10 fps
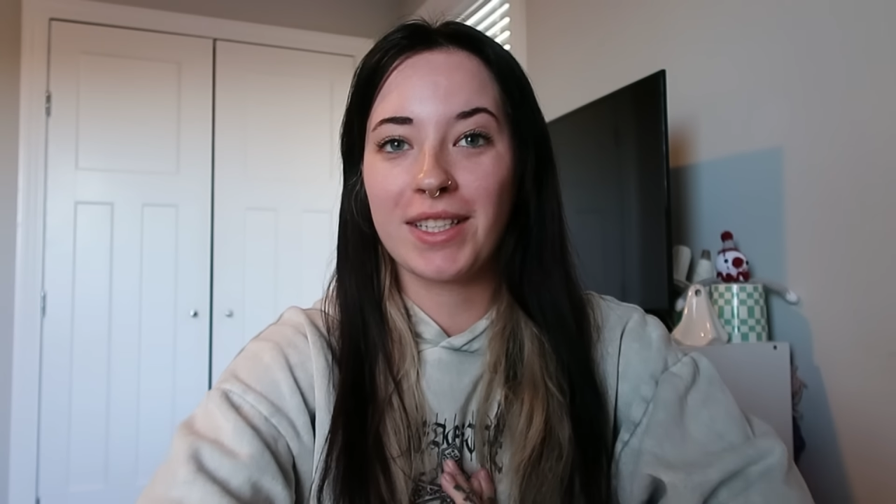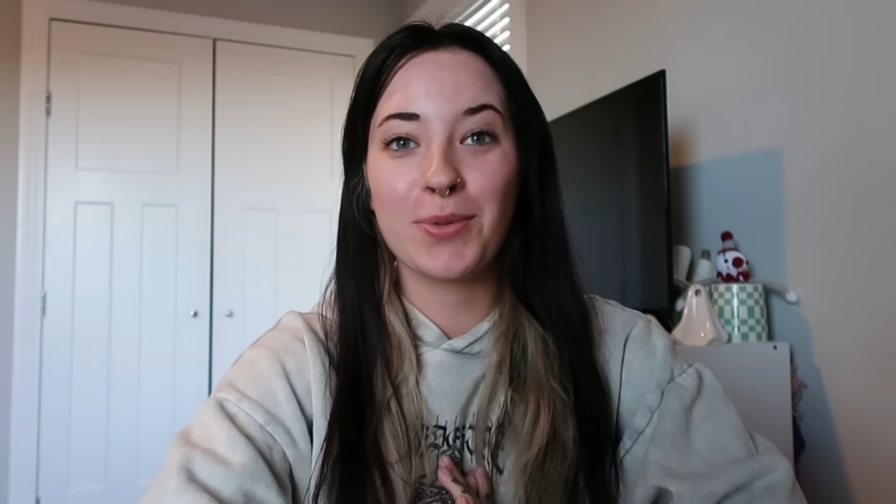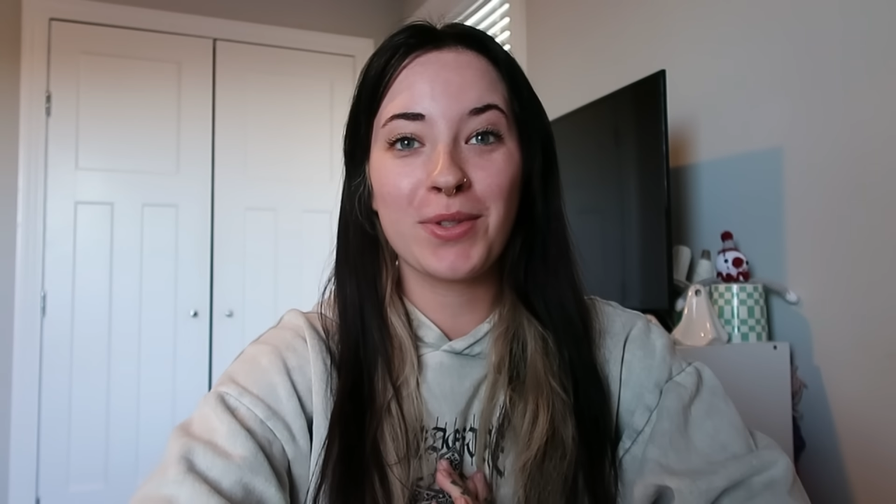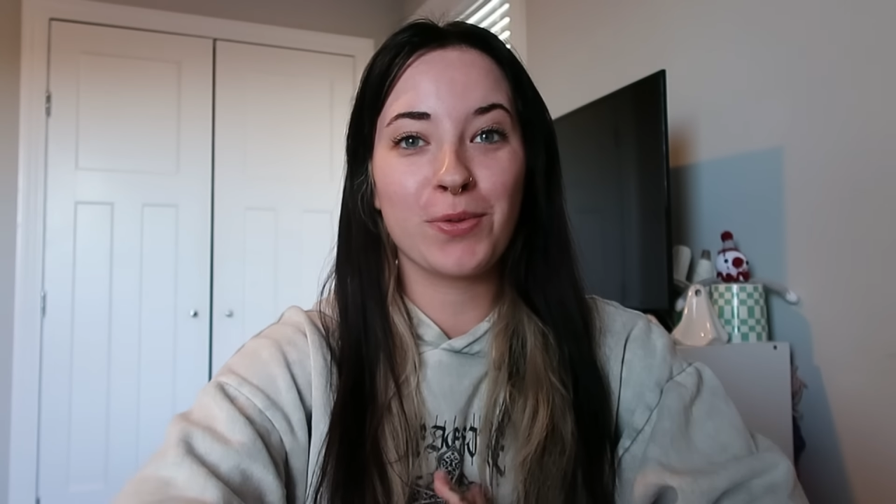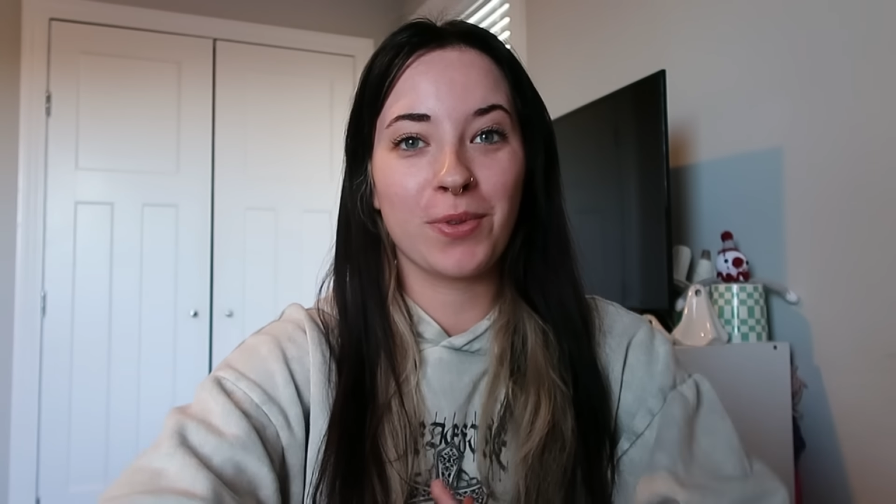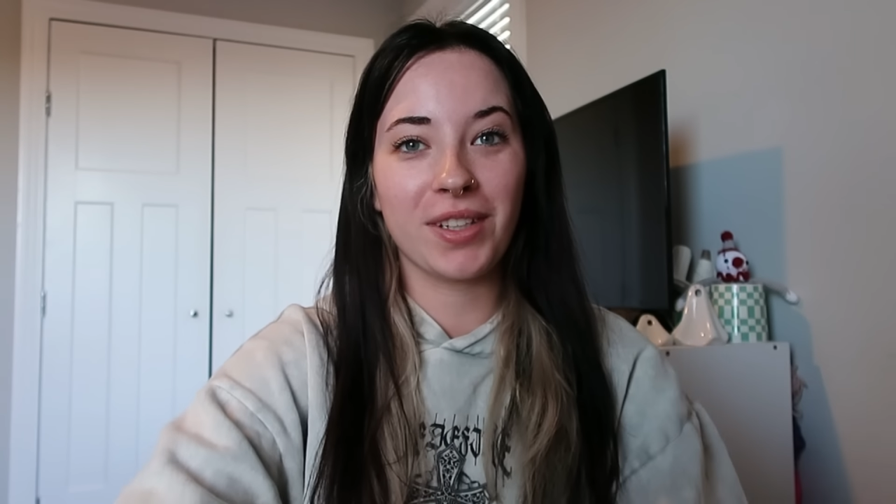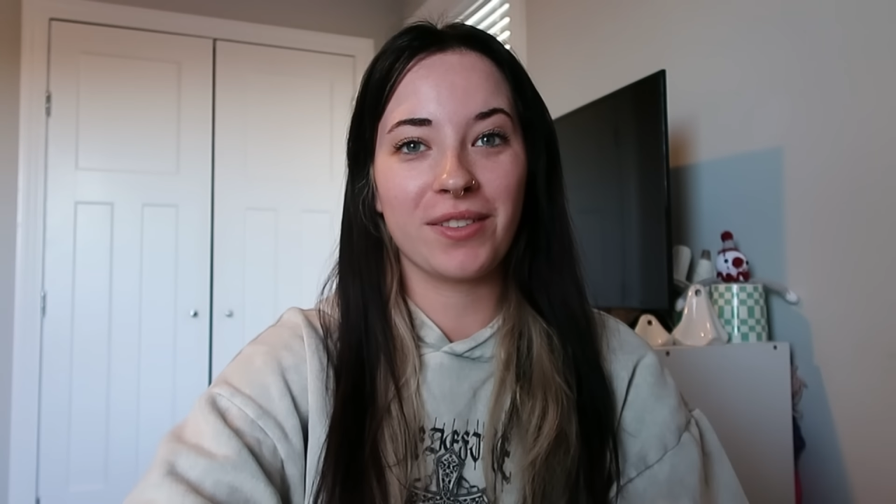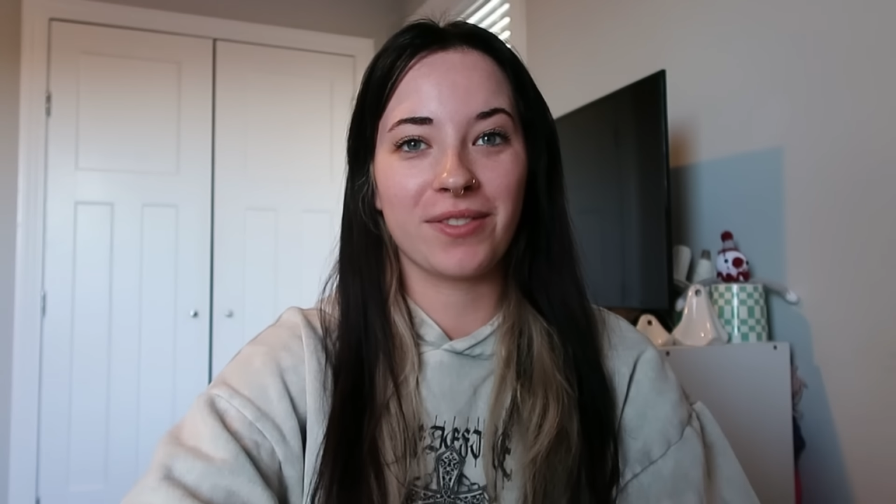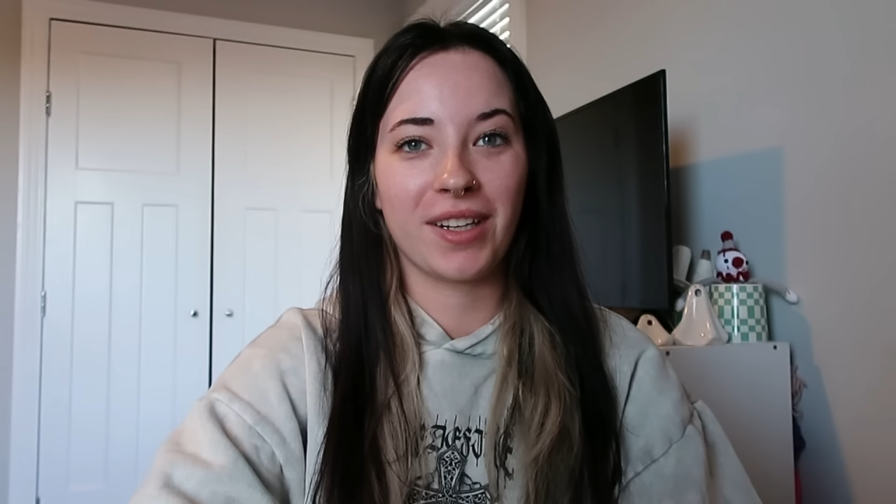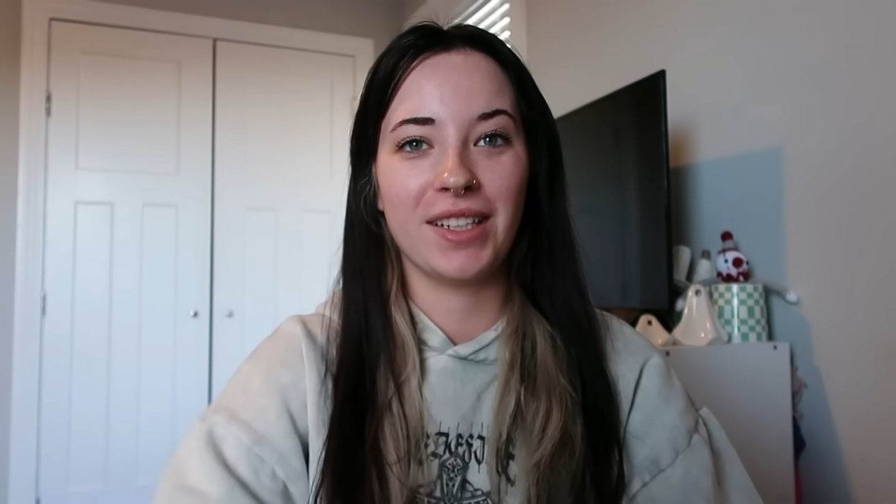This was really
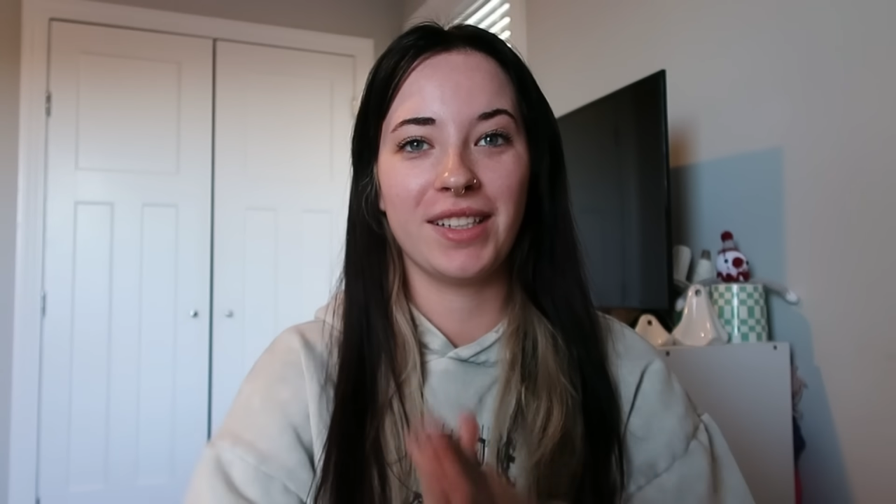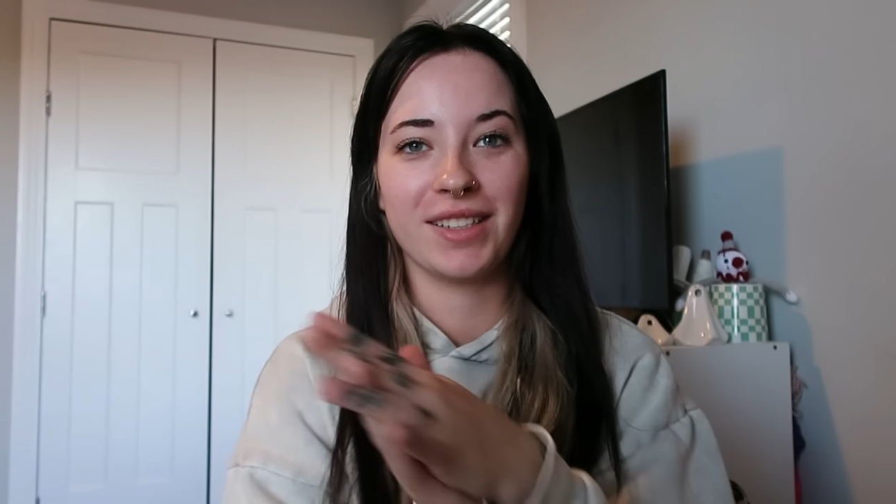fun.